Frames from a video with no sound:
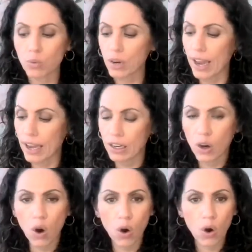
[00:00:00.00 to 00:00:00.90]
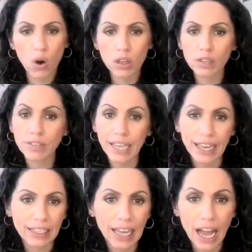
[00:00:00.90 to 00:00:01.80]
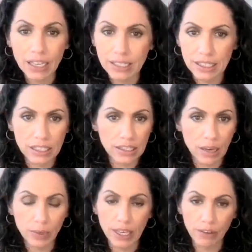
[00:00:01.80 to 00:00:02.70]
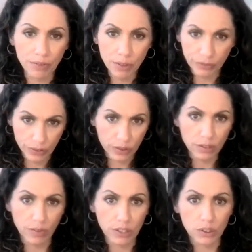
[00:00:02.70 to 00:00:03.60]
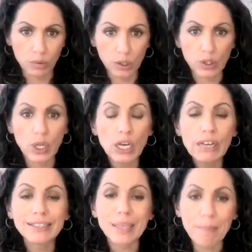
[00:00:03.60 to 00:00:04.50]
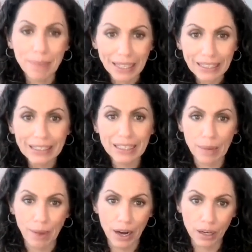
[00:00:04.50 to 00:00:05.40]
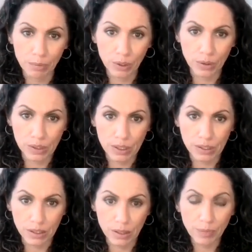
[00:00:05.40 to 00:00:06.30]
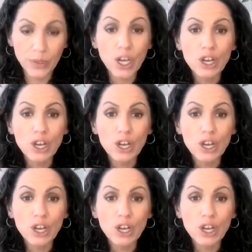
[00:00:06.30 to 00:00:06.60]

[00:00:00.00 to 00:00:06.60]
We're adding all of the antioxidants that we get from the fruits and vegetables to build up our immune system